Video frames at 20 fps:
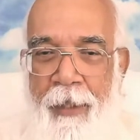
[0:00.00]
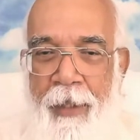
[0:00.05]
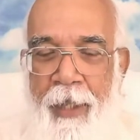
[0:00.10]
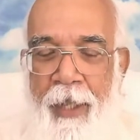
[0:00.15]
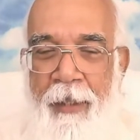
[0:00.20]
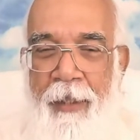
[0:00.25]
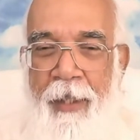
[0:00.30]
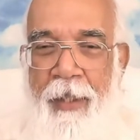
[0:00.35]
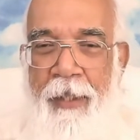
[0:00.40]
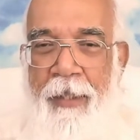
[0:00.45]

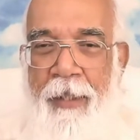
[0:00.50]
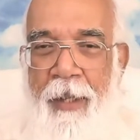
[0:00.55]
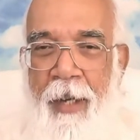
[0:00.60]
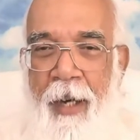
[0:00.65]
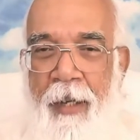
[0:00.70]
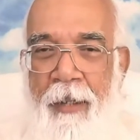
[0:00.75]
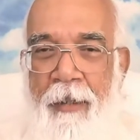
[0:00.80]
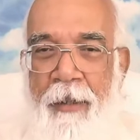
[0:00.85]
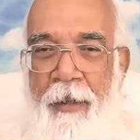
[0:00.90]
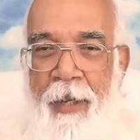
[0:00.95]
and then they
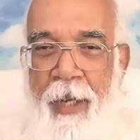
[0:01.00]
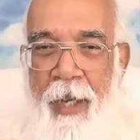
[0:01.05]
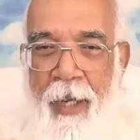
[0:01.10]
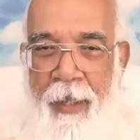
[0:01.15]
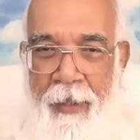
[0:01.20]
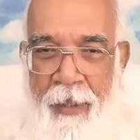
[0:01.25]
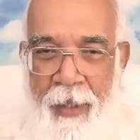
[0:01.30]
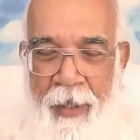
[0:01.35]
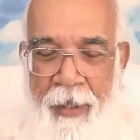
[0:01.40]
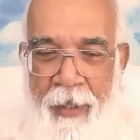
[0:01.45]
start
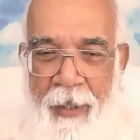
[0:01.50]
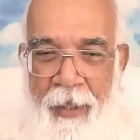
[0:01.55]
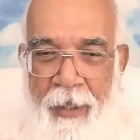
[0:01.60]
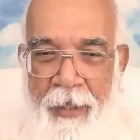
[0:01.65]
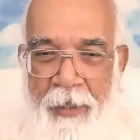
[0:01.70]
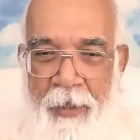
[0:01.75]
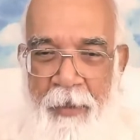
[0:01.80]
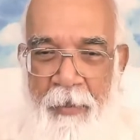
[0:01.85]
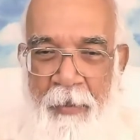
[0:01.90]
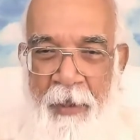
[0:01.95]

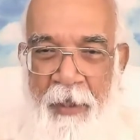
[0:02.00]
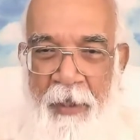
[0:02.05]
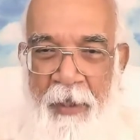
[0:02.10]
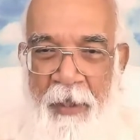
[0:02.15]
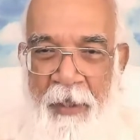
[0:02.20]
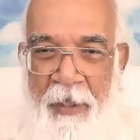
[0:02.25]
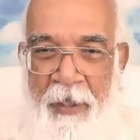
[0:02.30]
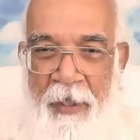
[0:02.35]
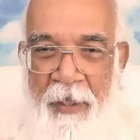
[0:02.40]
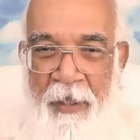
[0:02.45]
reacting against me